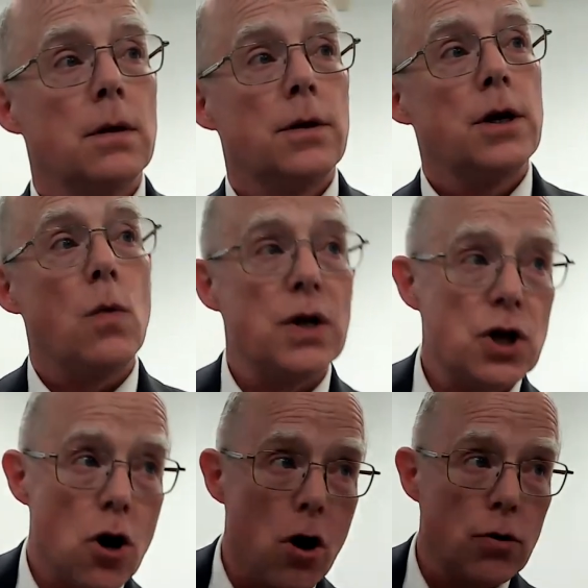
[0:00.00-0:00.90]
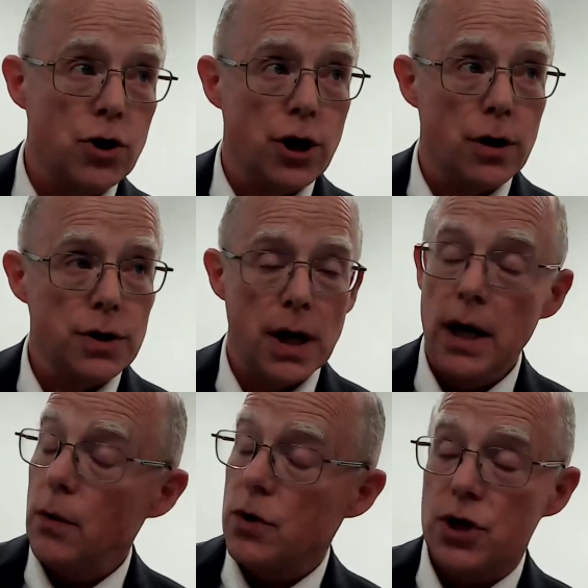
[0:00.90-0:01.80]
There was a carnal church, and
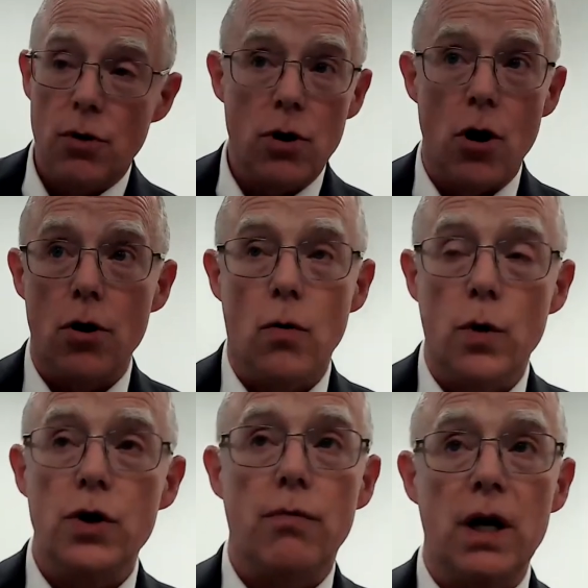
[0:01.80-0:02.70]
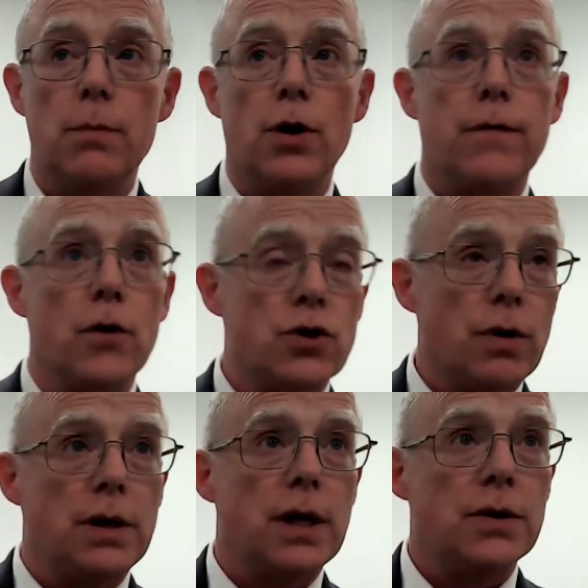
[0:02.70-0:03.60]
it was so carnal when you read the book of First
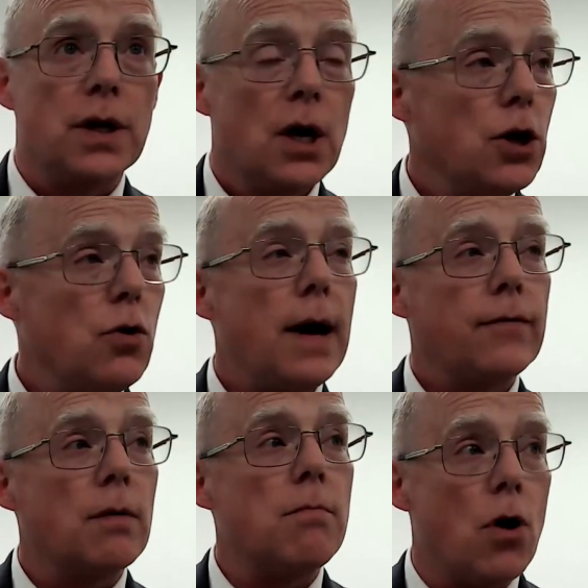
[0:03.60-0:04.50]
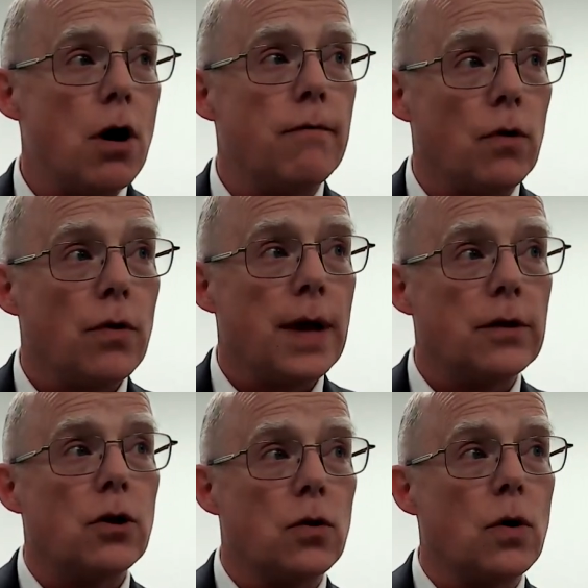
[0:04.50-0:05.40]
Corinthians, you have to marvel that
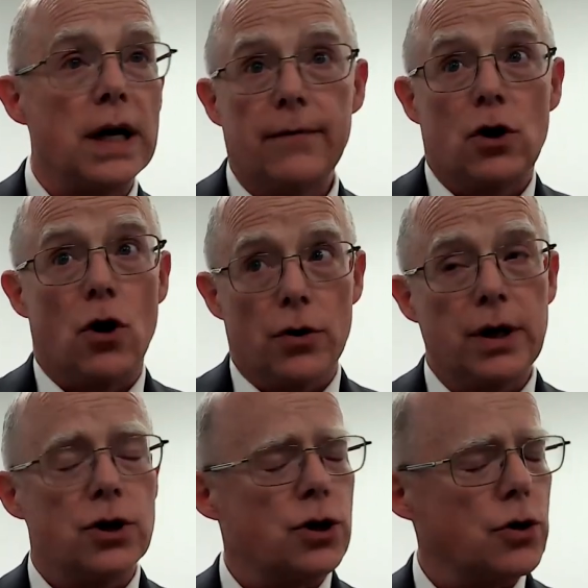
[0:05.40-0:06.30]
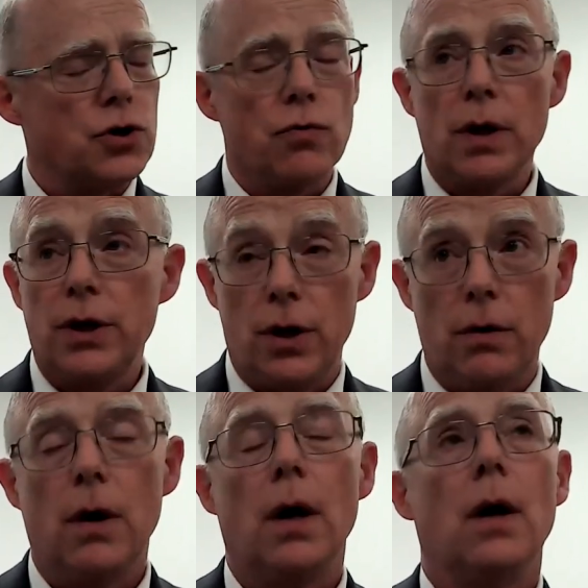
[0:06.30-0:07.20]
the Lord even called it a church. You really do.
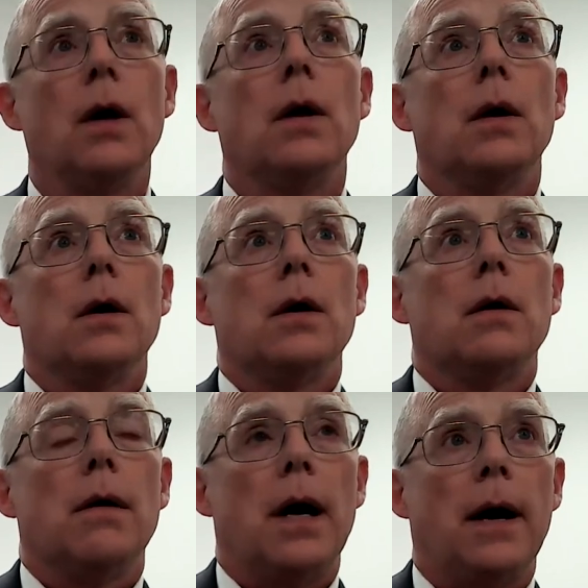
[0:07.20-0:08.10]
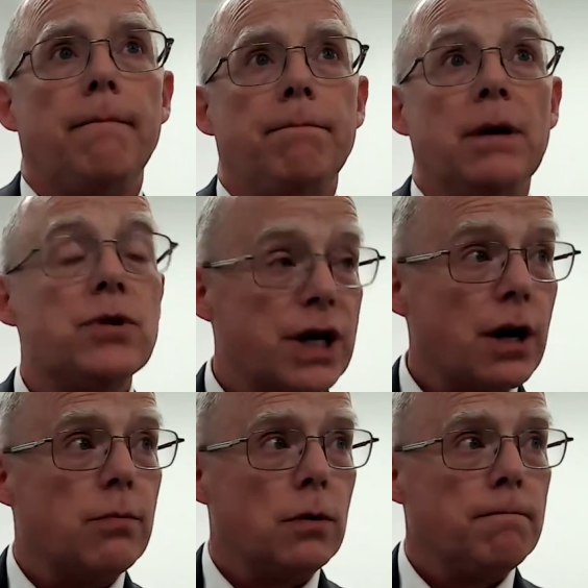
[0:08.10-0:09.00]
Um, it was
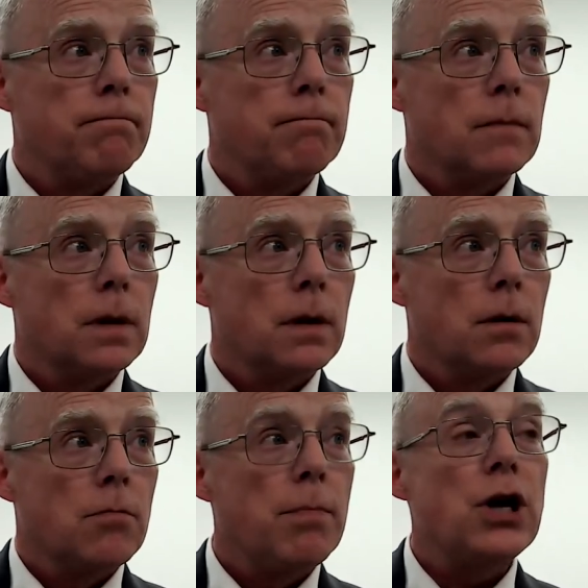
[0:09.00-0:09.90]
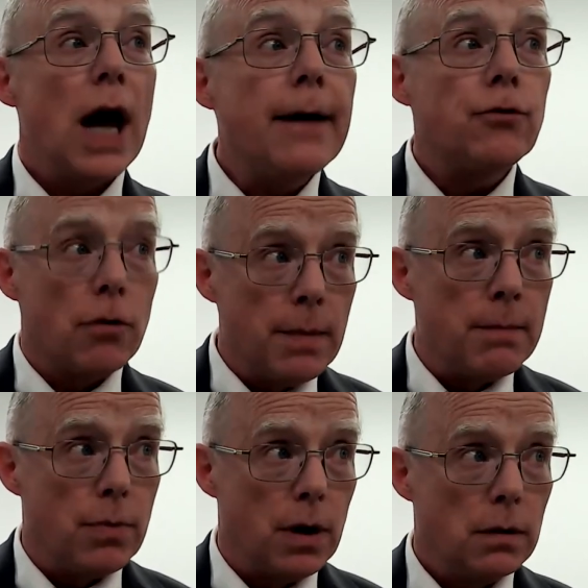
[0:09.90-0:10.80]
terrible. But you have to
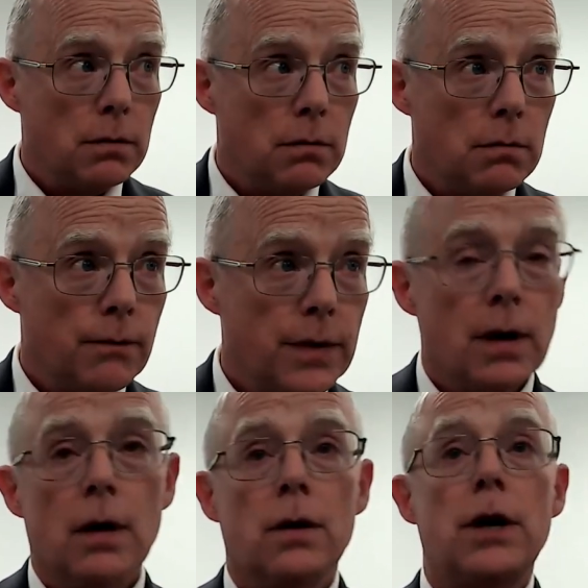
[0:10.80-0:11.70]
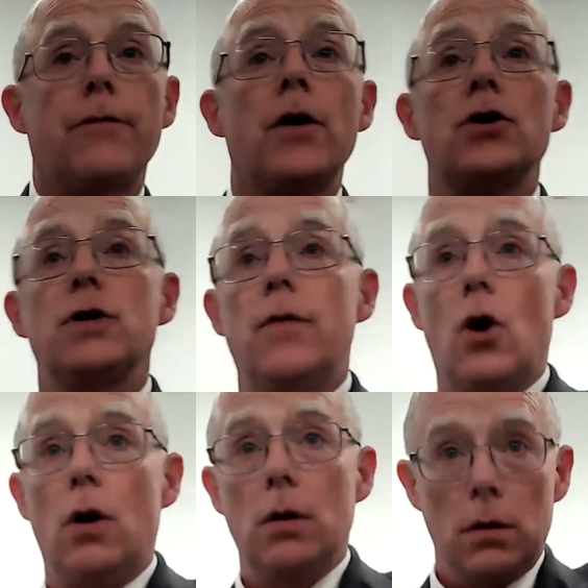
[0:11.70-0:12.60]
remember that, first of
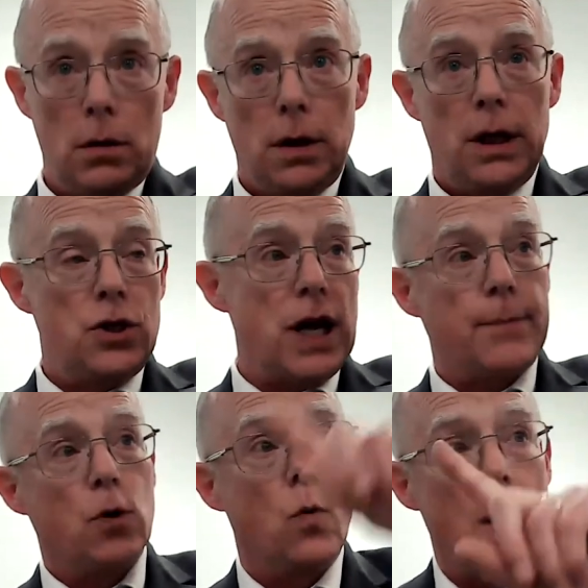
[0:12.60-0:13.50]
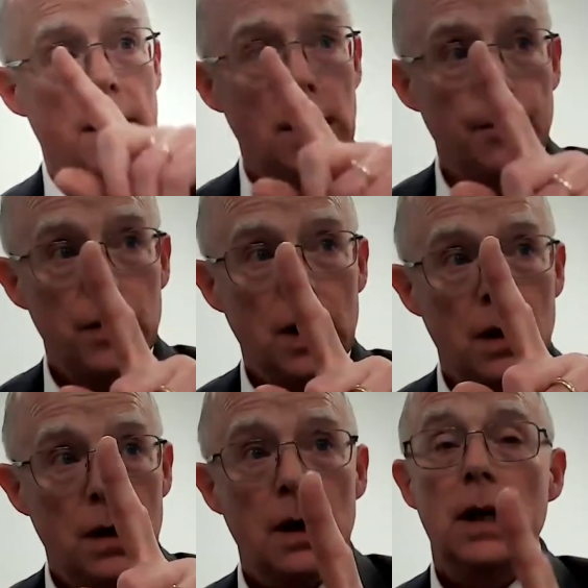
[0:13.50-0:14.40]
all, in chapter one,
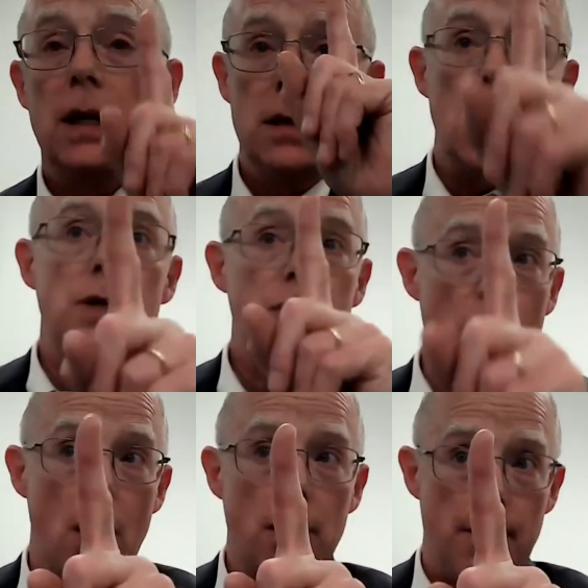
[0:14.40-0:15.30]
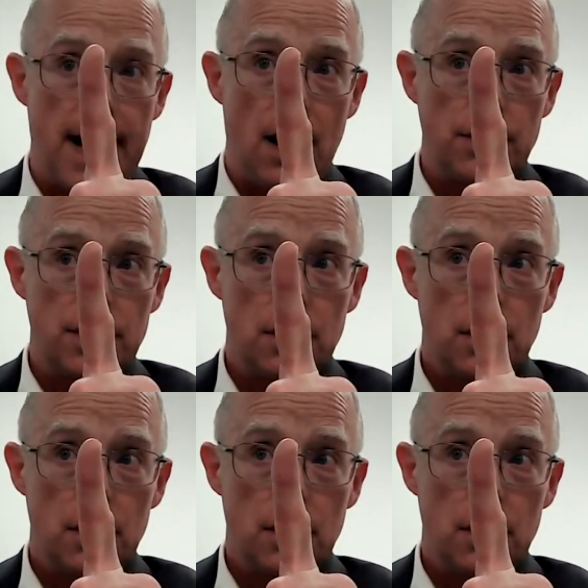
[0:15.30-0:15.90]
he does talk about